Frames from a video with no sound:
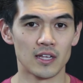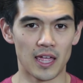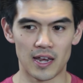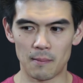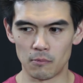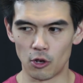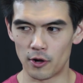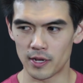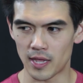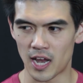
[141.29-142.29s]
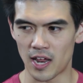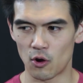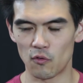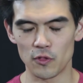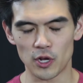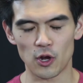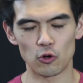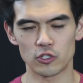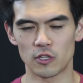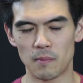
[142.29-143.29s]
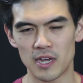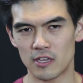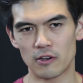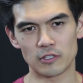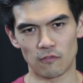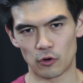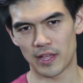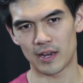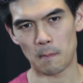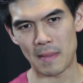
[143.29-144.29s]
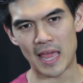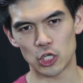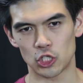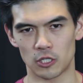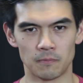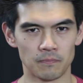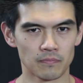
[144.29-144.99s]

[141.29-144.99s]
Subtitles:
and I'm learning, and over the course of the many years, I've learned how to manage it.